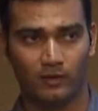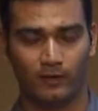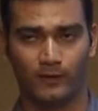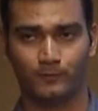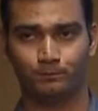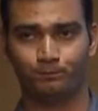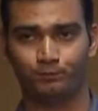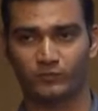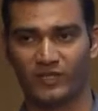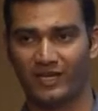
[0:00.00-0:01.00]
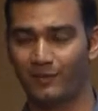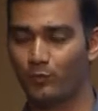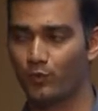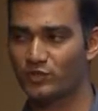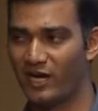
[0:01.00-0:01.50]
can
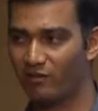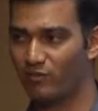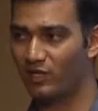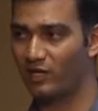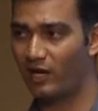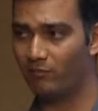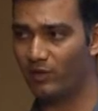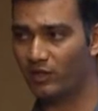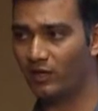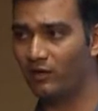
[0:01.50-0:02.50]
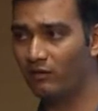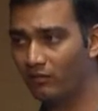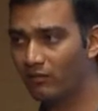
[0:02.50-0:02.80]
approach admin, and admin can